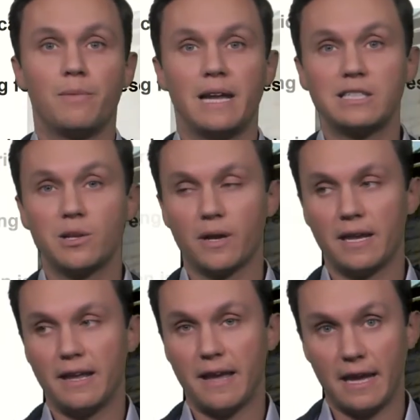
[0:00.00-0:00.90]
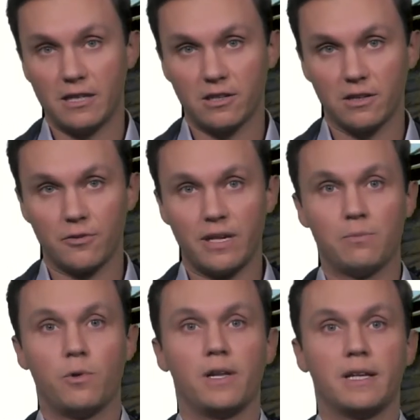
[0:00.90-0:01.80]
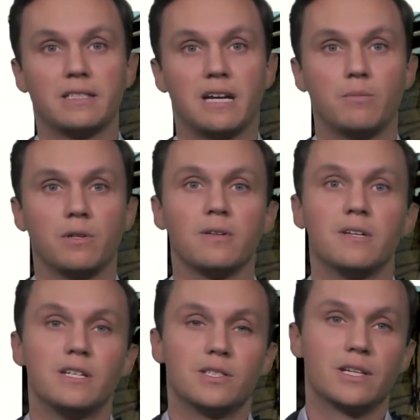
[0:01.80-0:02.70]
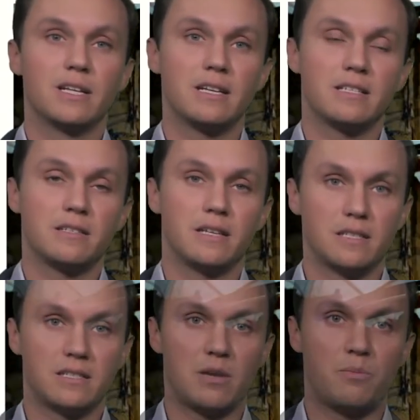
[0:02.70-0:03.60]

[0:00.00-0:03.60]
Let's look at an actual real-world example. So this is a